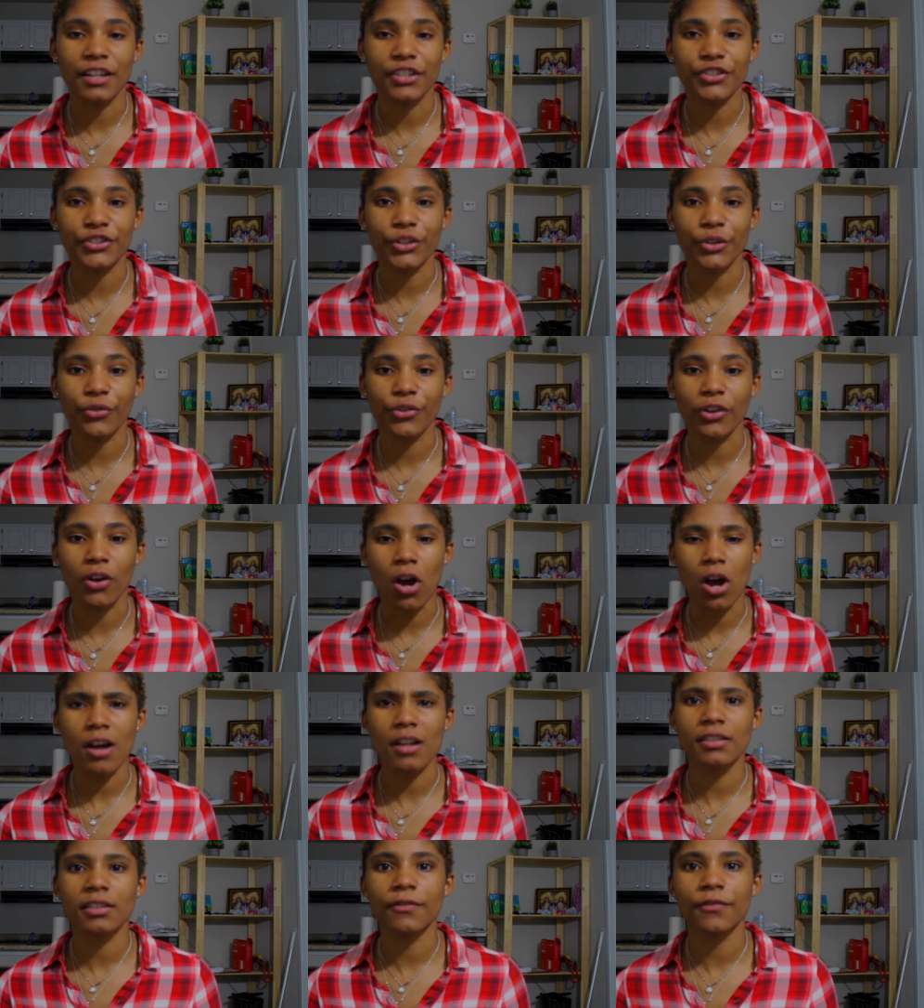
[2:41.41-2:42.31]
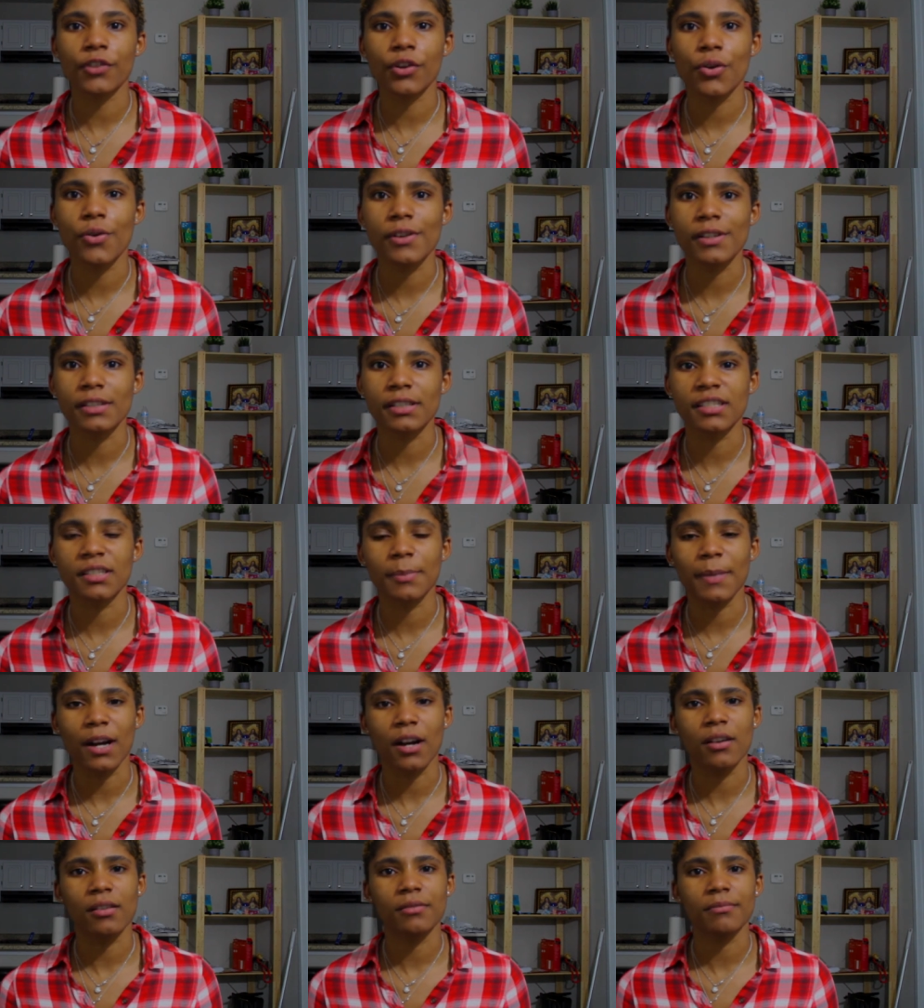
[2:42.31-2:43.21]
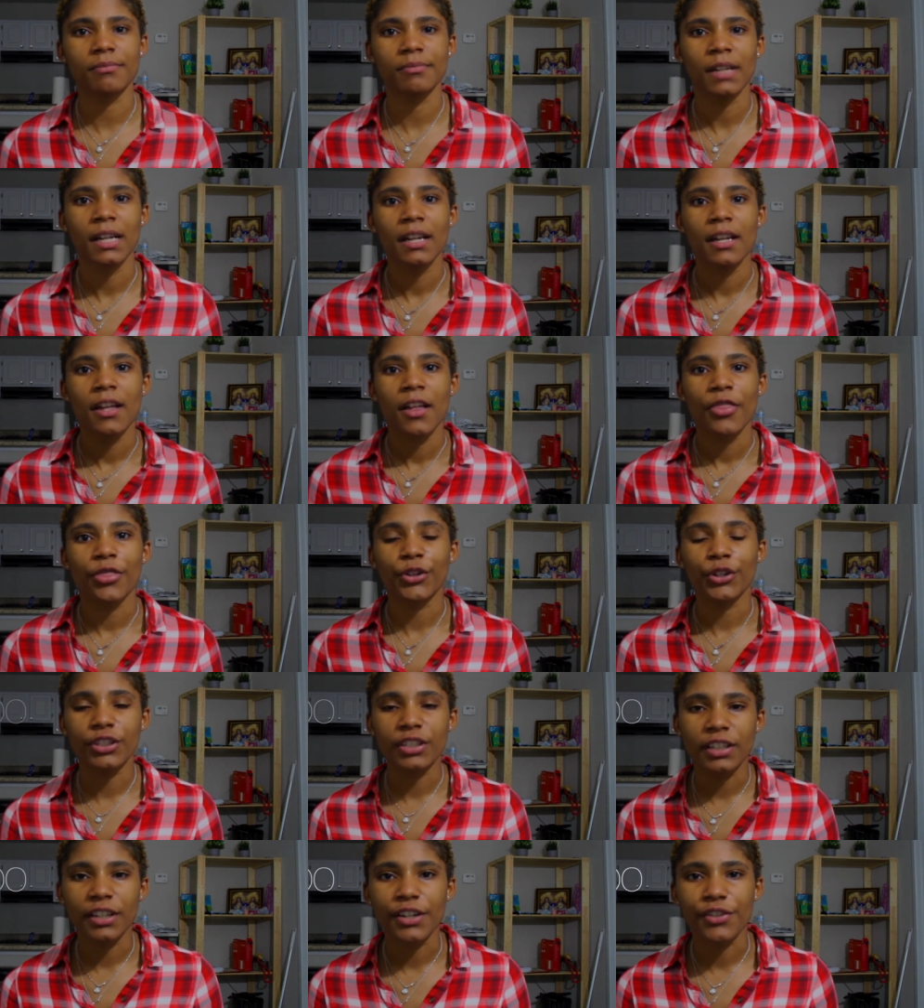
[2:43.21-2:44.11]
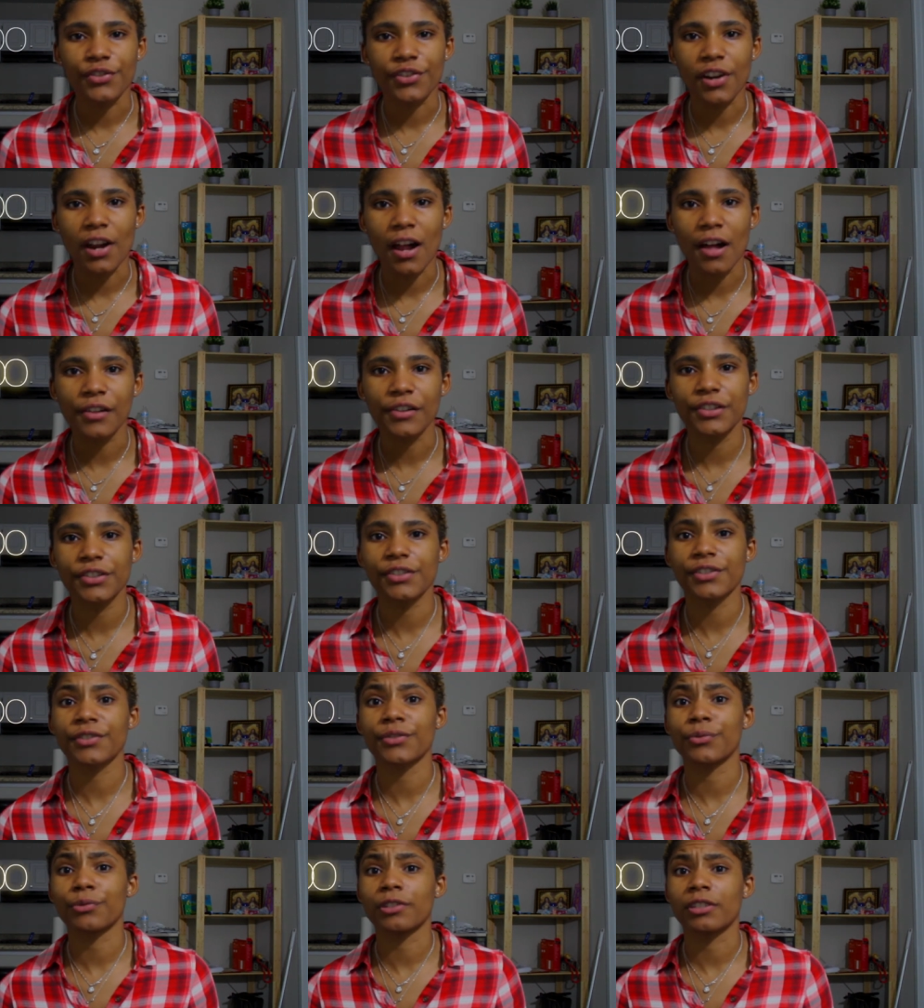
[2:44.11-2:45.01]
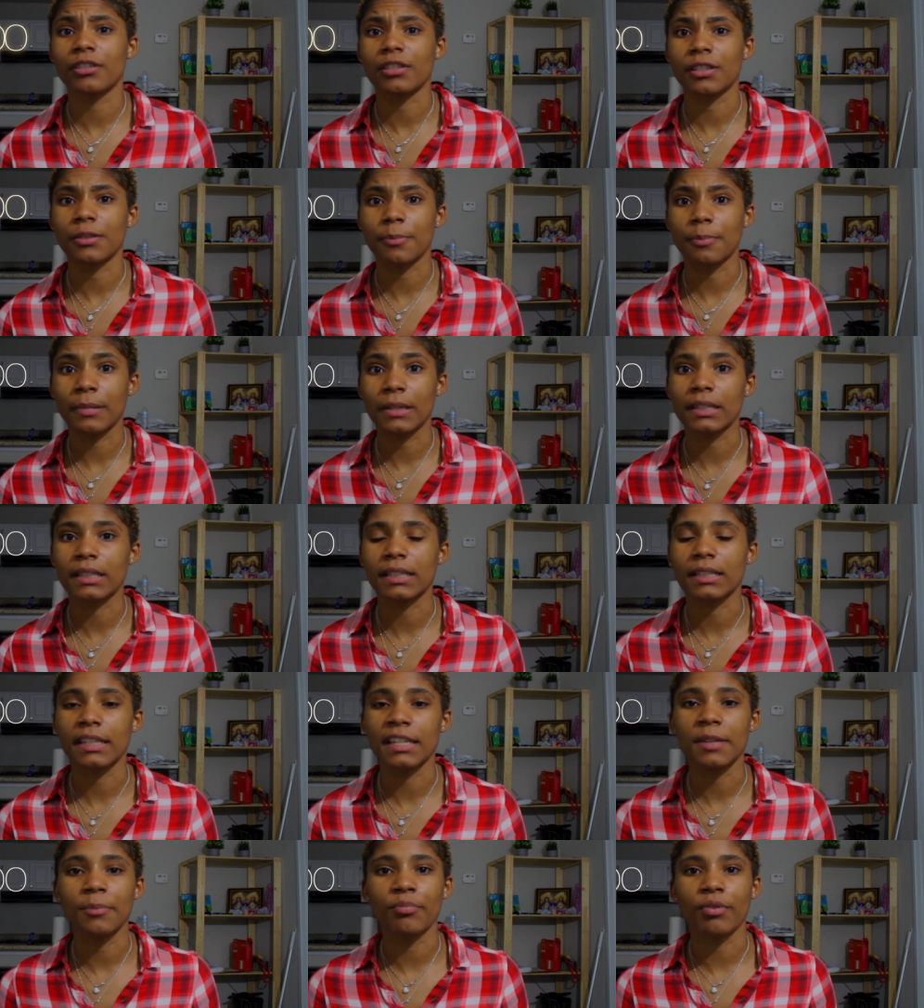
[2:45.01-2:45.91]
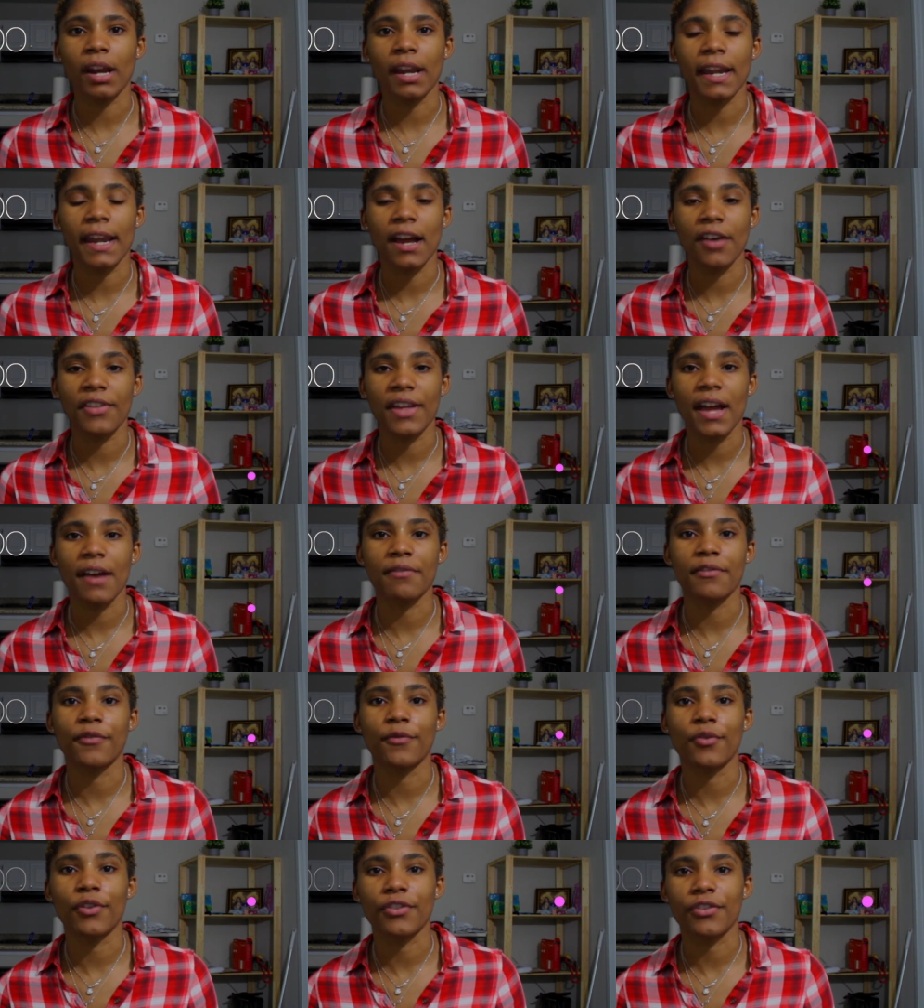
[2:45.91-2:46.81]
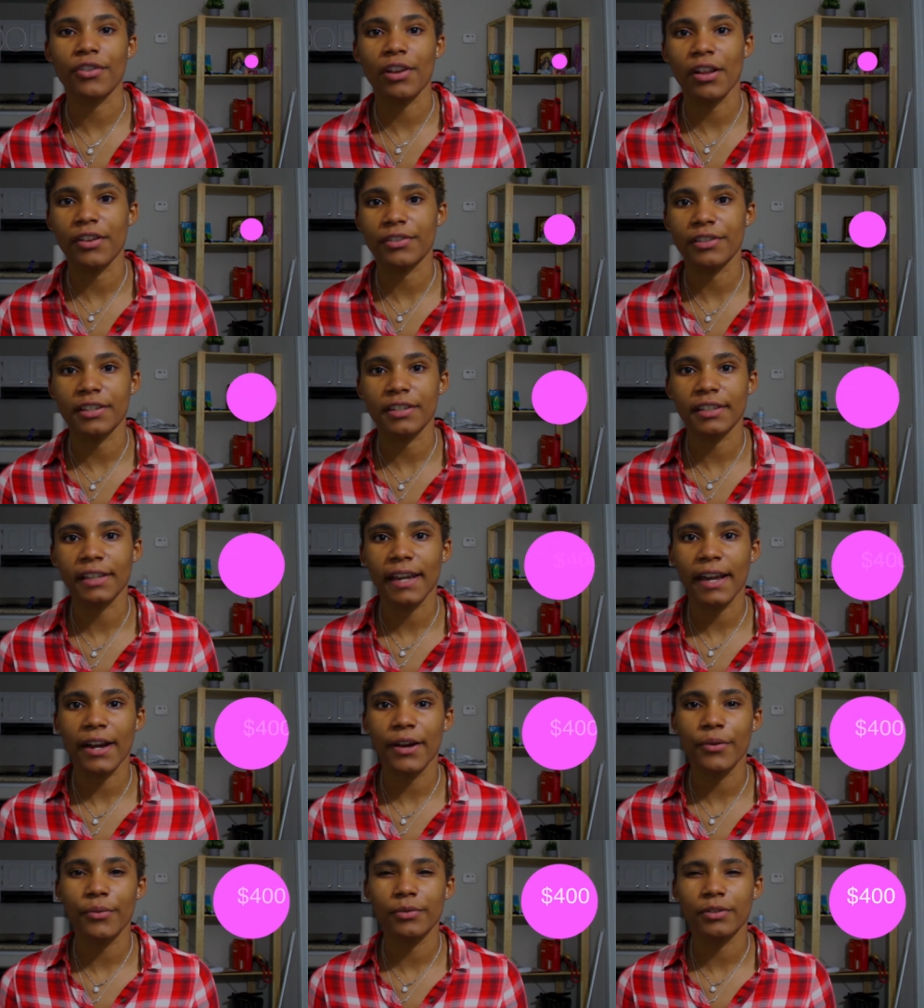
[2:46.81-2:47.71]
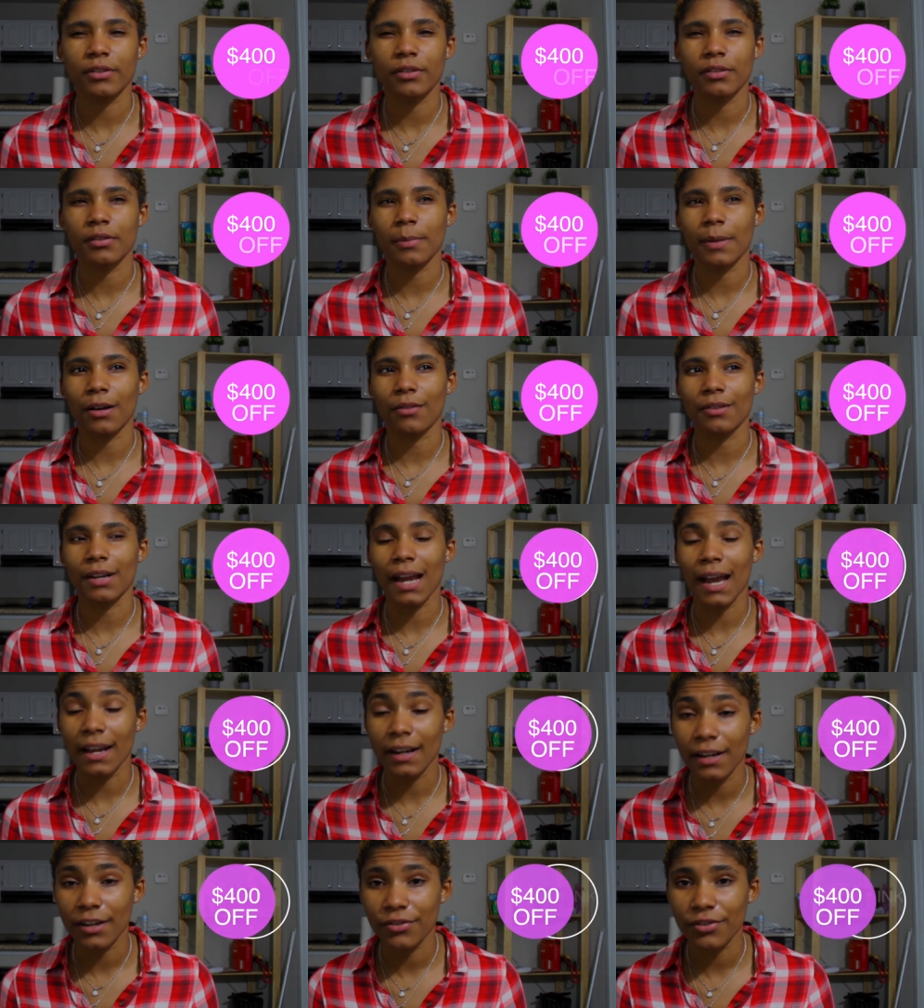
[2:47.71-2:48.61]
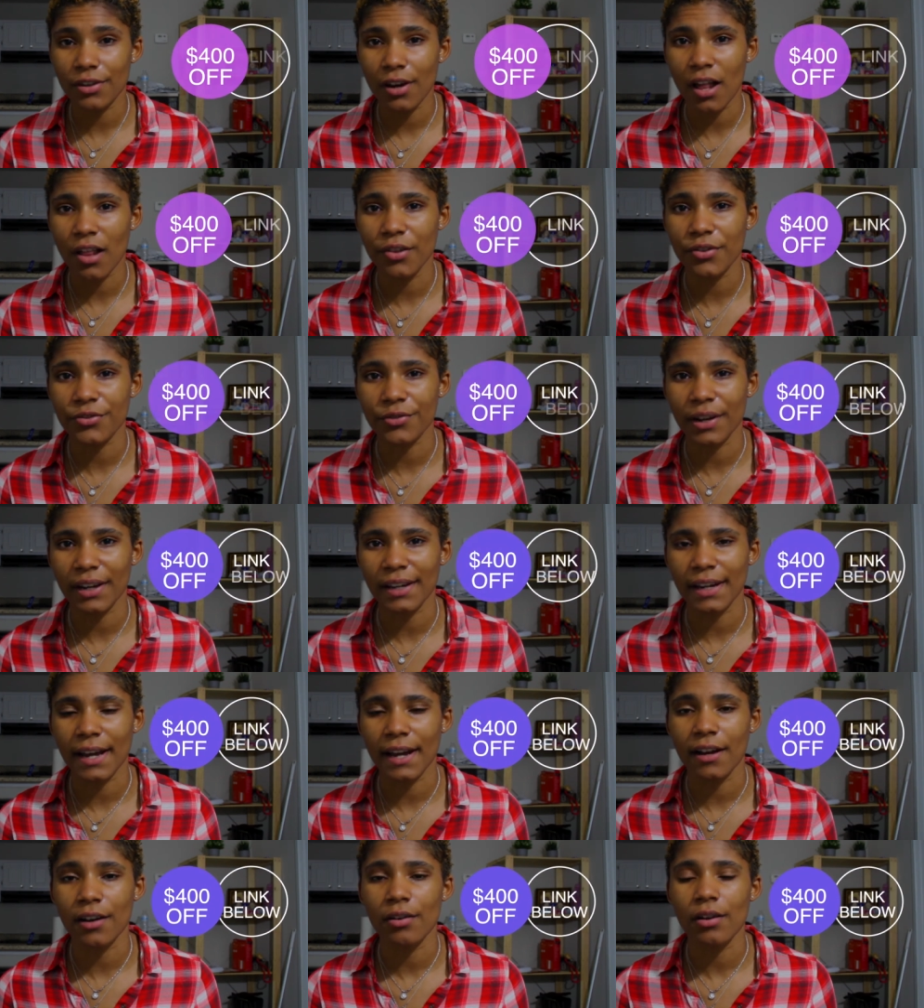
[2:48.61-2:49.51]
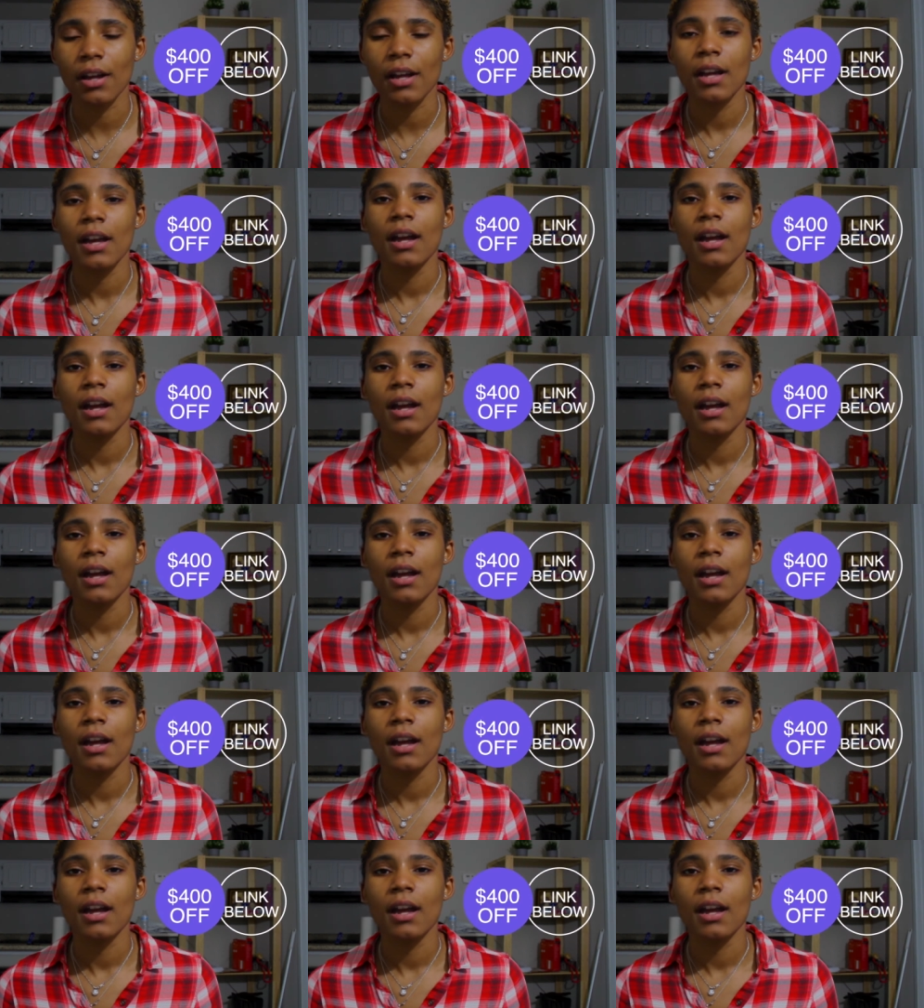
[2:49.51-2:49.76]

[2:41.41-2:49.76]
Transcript: So the cost of the course is about $1,300, which is a bit steep. Right now they have a $400 discount, which is about $900 right now.